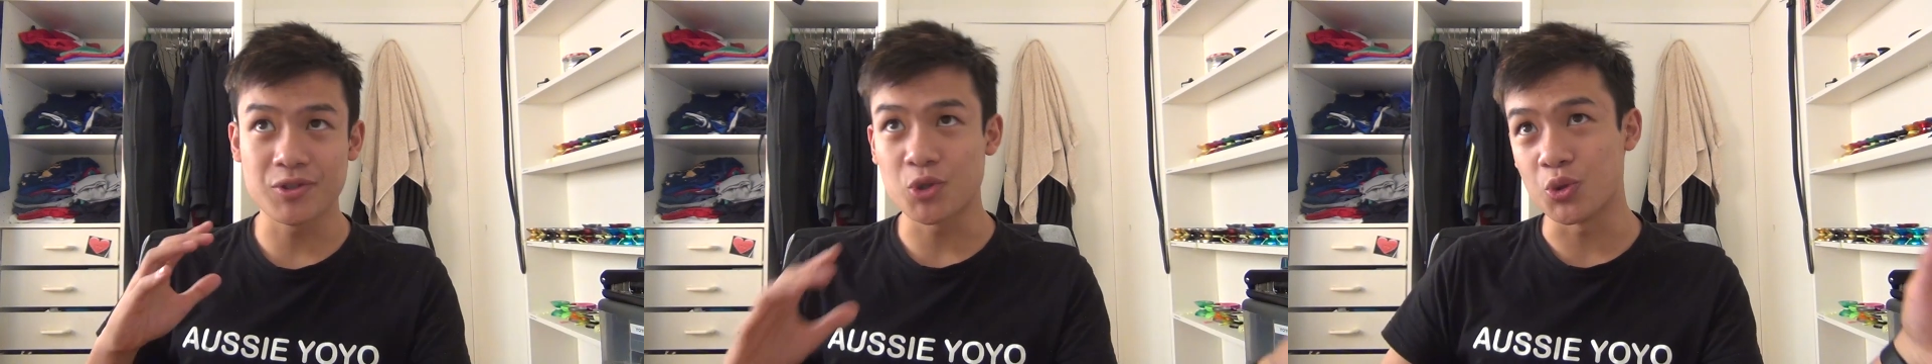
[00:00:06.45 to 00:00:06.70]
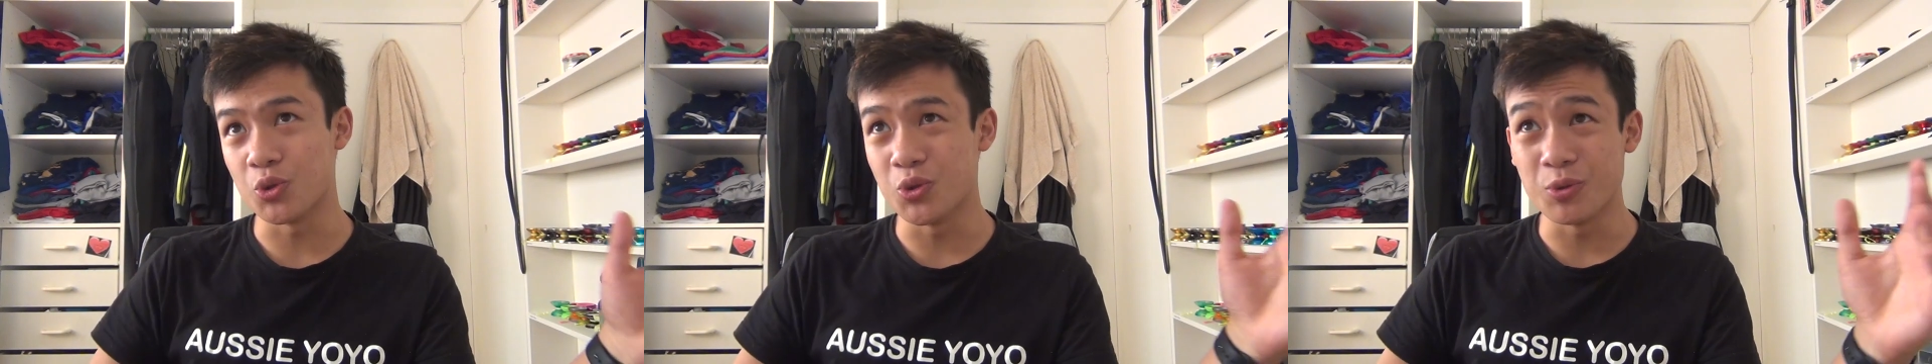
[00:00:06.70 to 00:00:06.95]

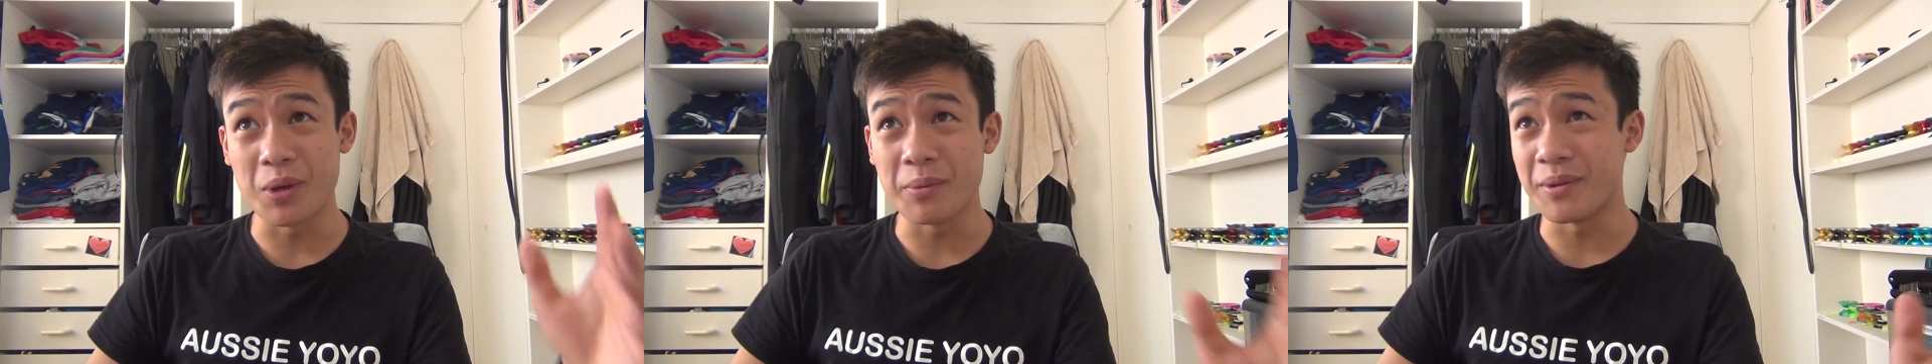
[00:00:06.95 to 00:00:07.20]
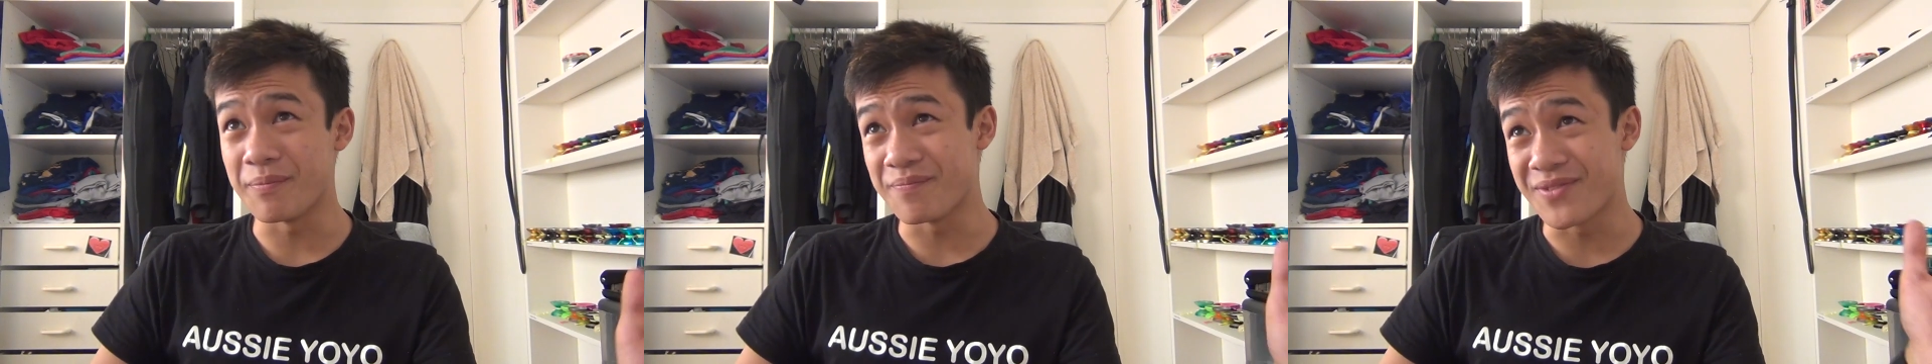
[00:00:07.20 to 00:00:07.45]
two,
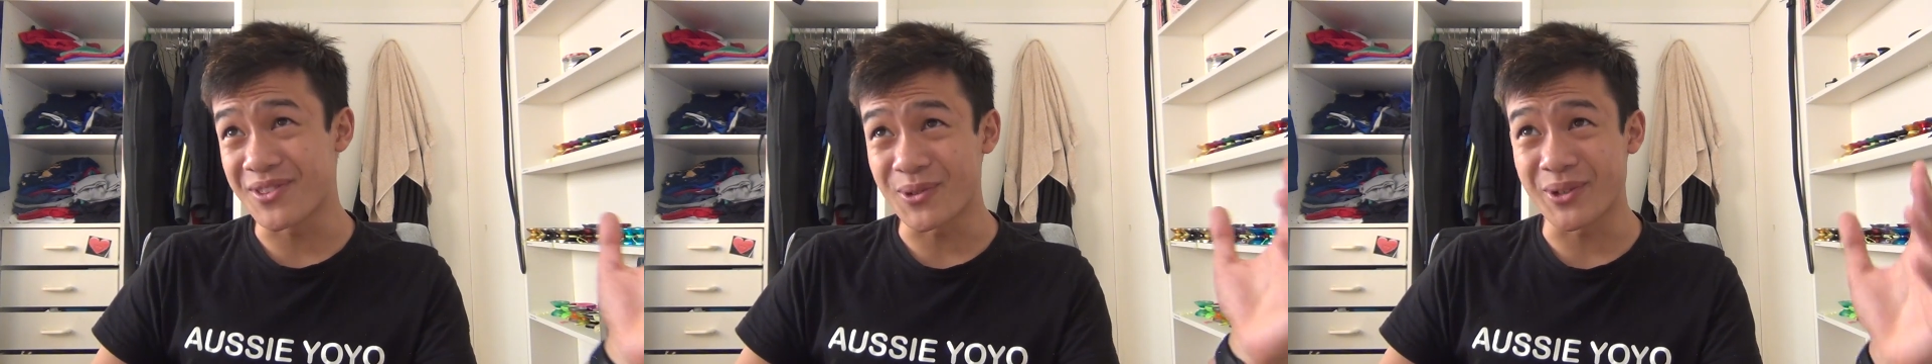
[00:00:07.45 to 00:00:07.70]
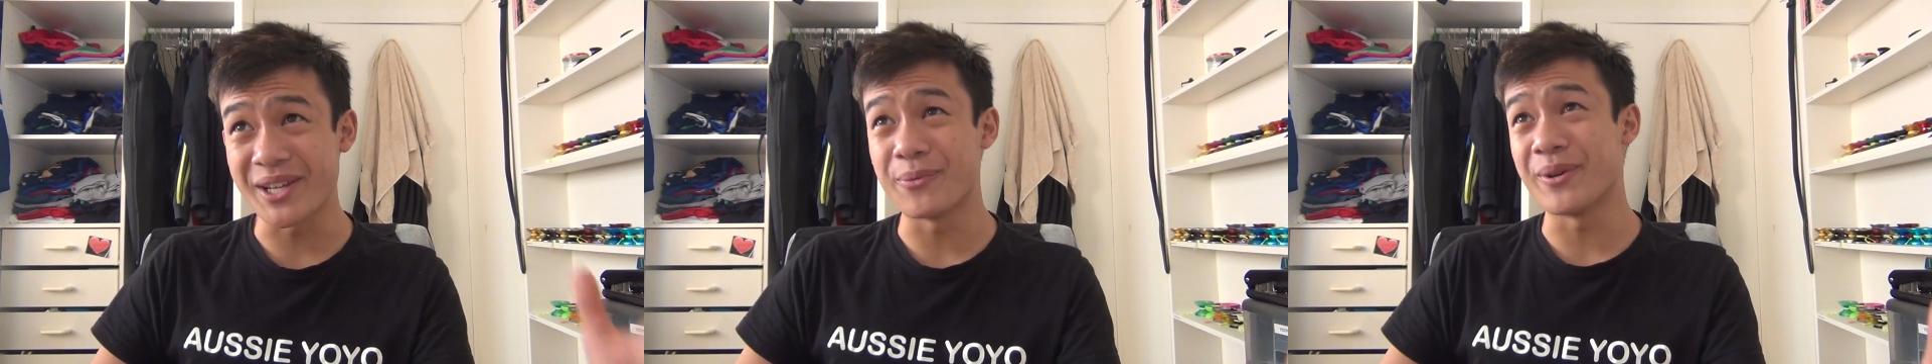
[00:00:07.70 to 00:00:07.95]
maybe
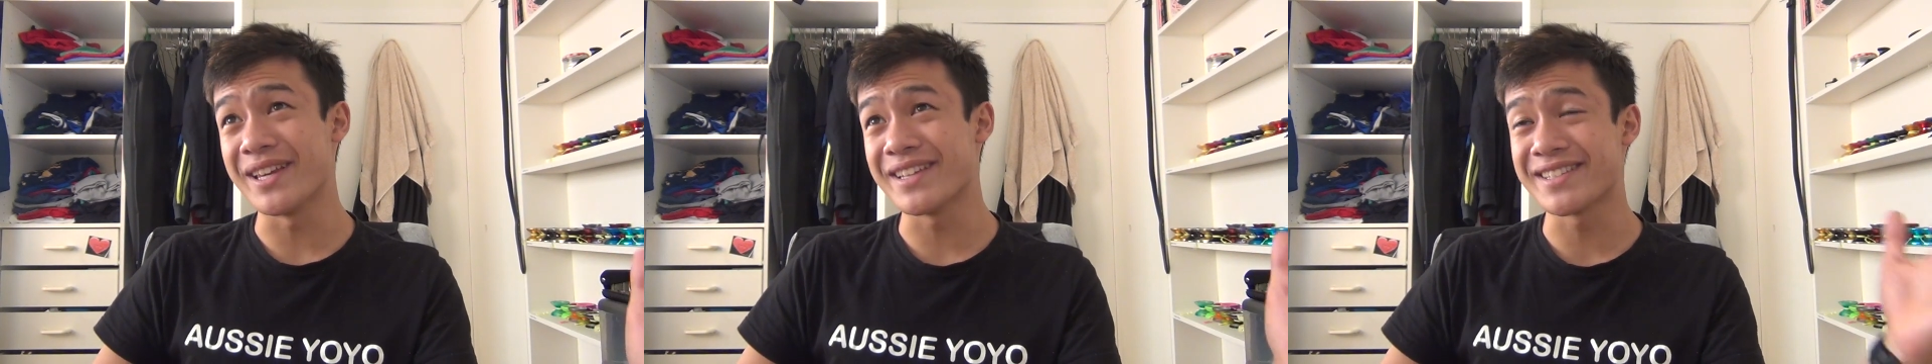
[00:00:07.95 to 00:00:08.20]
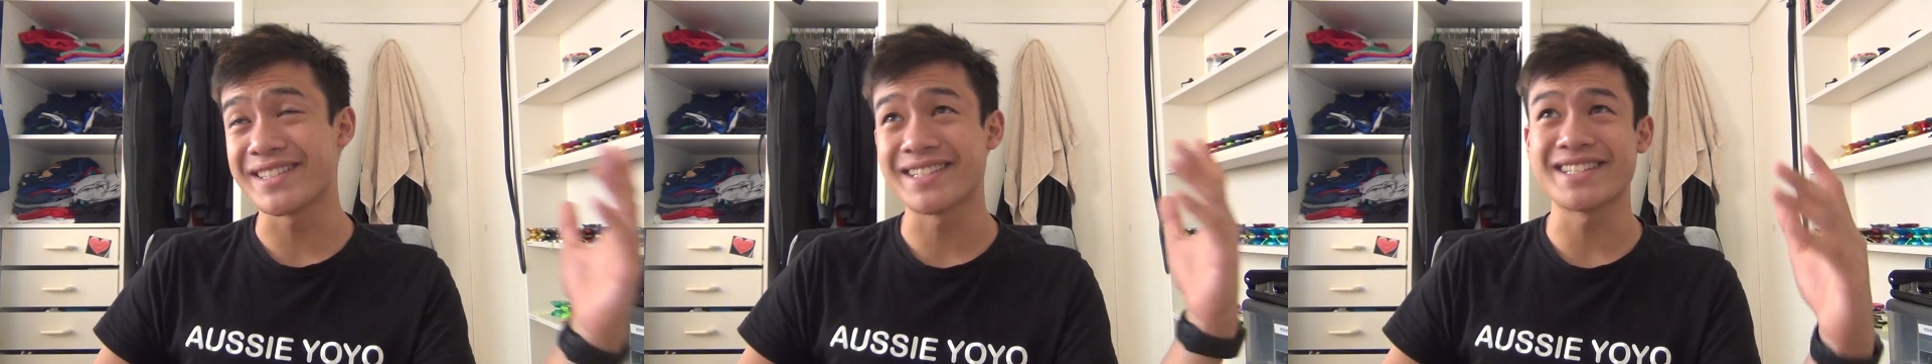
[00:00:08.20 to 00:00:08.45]
three
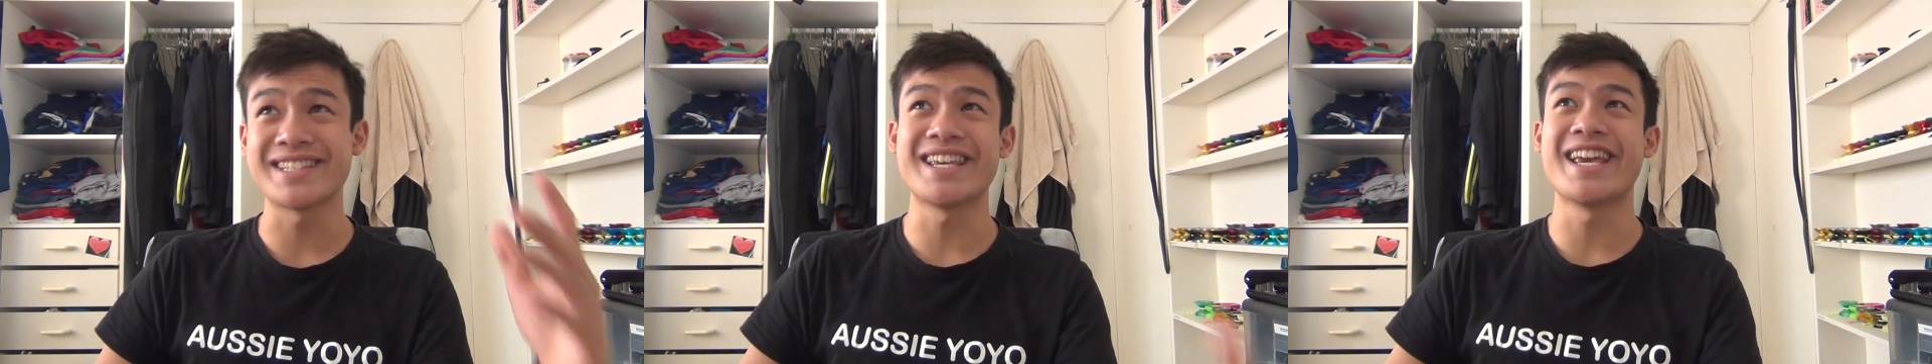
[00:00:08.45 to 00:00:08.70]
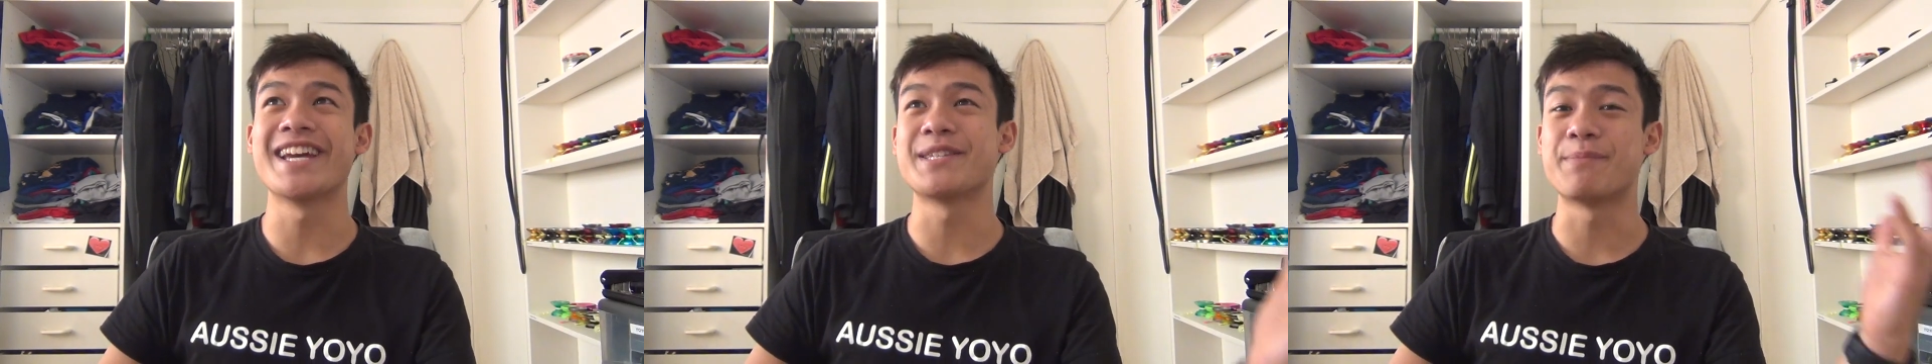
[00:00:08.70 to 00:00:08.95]
weeks.
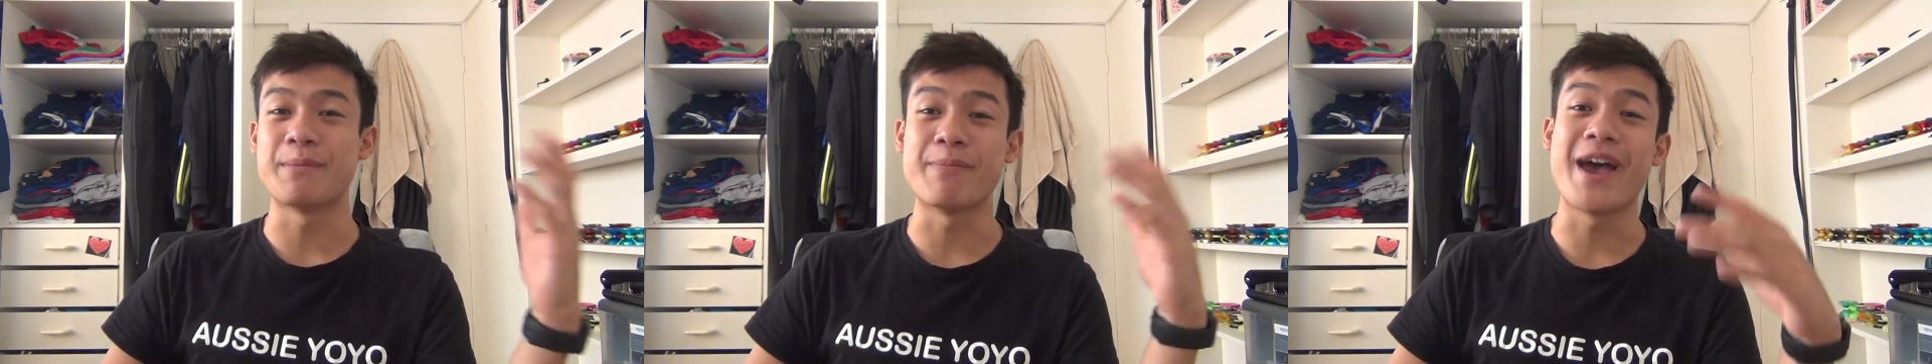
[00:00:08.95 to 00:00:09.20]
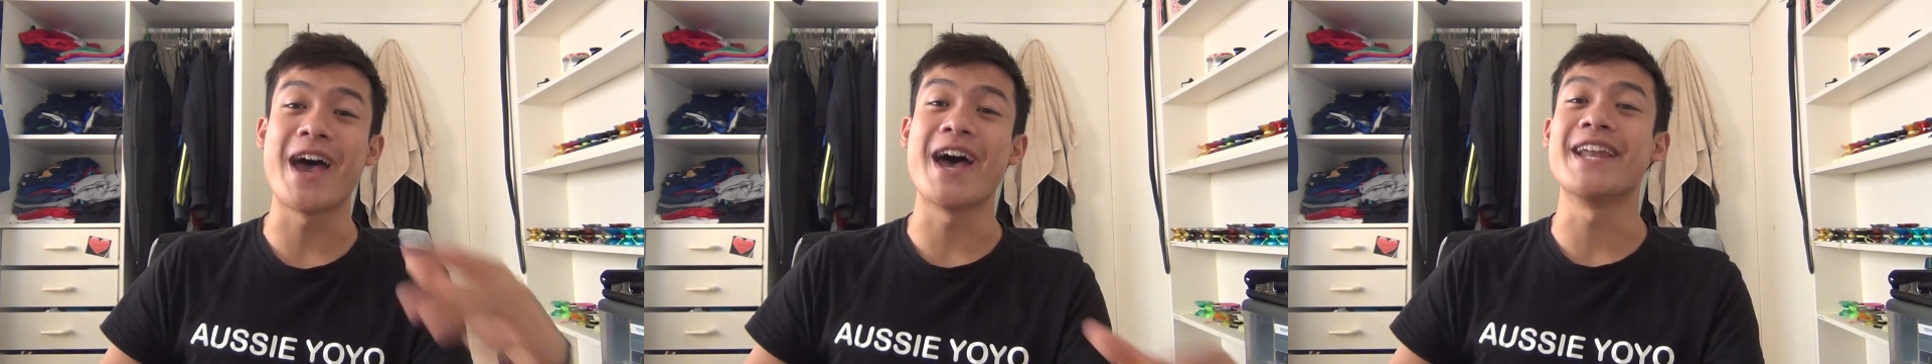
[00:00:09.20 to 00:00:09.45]
Yeah, it's been
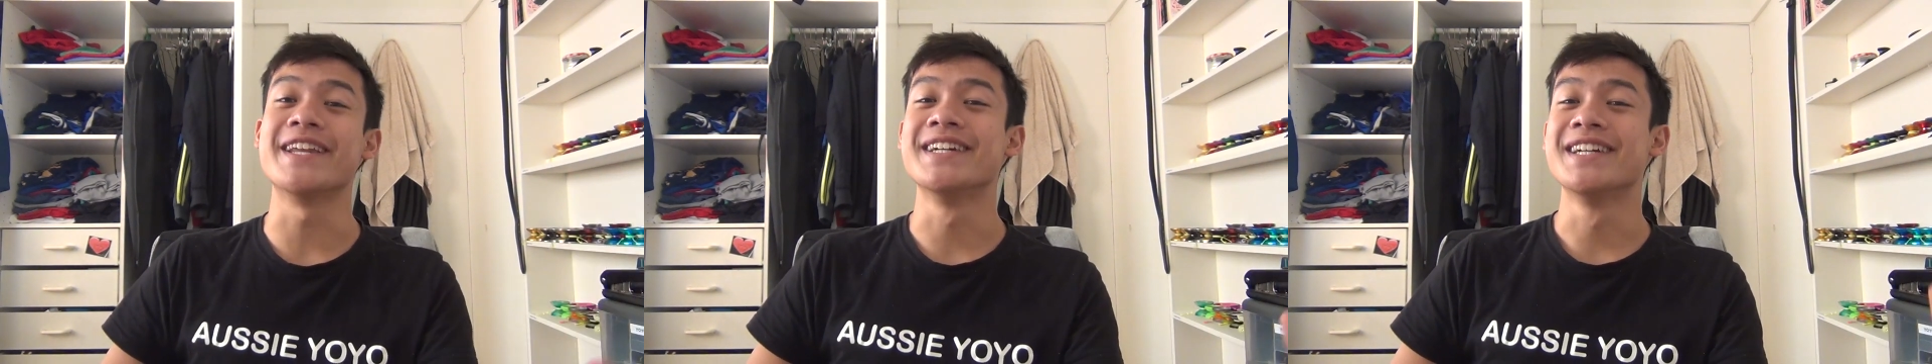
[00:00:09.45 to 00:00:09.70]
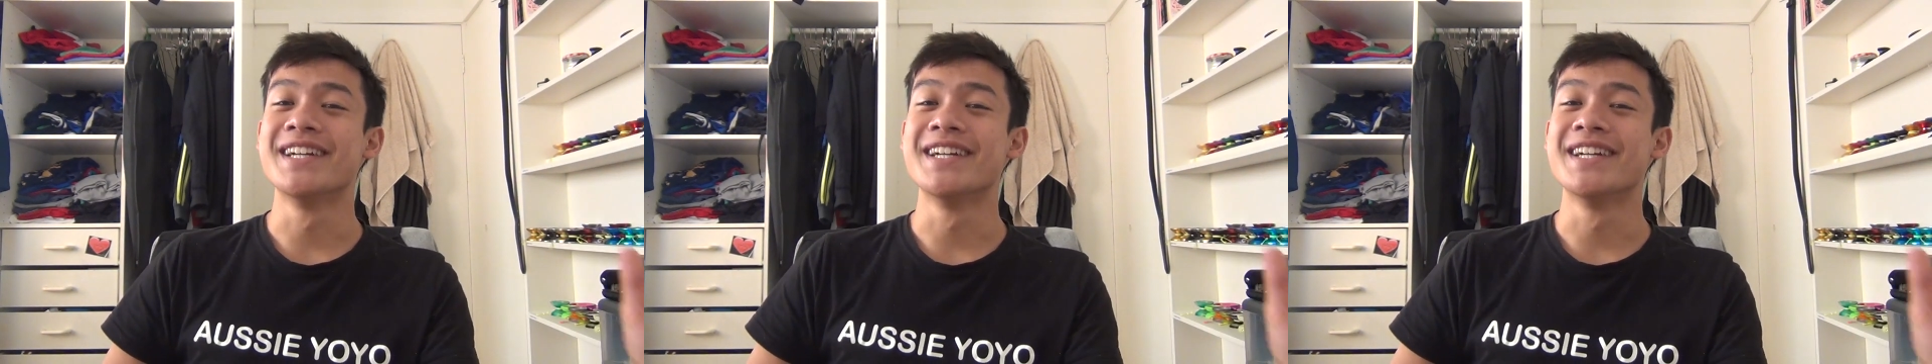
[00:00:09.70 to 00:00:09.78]
bad.